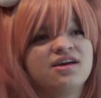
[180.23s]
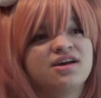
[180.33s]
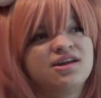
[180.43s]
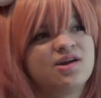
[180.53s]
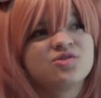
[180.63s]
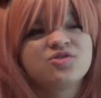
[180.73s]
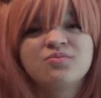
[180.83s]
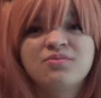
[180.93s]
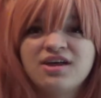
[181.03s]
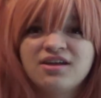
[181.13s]
And I also
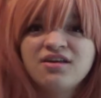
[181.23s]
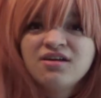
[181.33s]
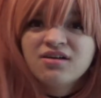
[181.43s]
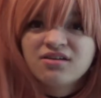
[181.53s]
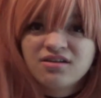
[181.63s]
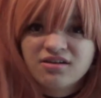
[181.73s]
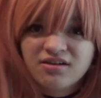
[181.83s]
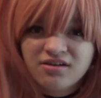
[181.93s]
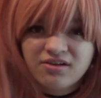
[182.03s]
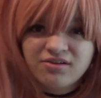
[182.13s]
met
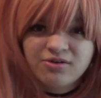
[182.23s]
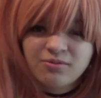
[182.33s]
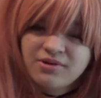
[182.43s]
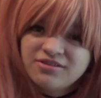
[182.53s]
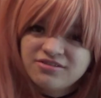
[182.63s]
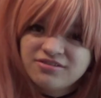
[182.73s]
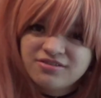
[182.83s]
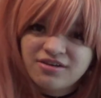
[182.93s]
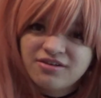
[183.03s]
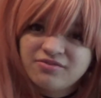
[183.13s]
a whole bunch
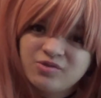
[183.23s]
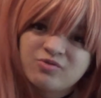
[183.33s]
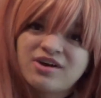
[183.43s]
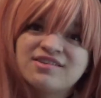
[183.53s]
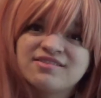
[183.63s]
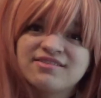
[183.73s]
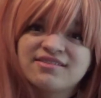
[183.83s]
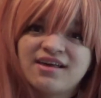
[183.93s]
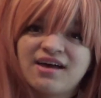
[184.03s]
of new friends